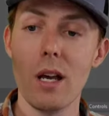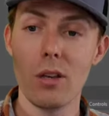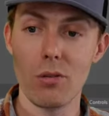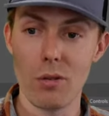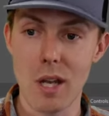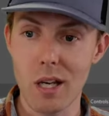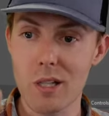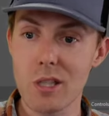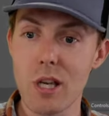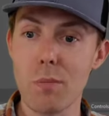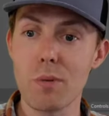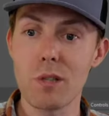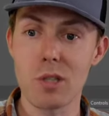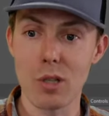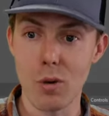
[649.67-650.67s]
Your next
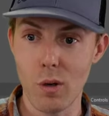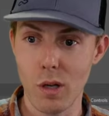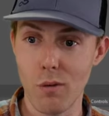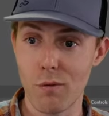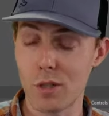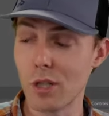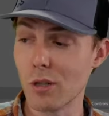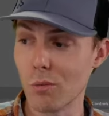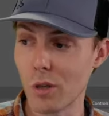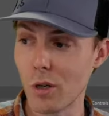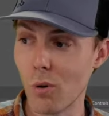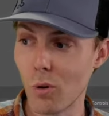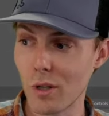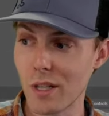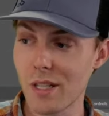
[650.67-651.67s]
tip is to go over to the
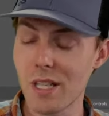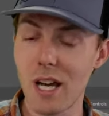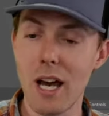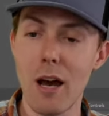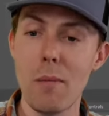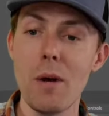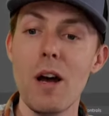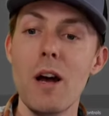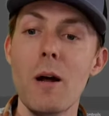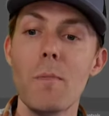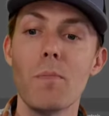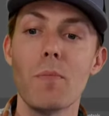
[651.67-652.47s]
recording tab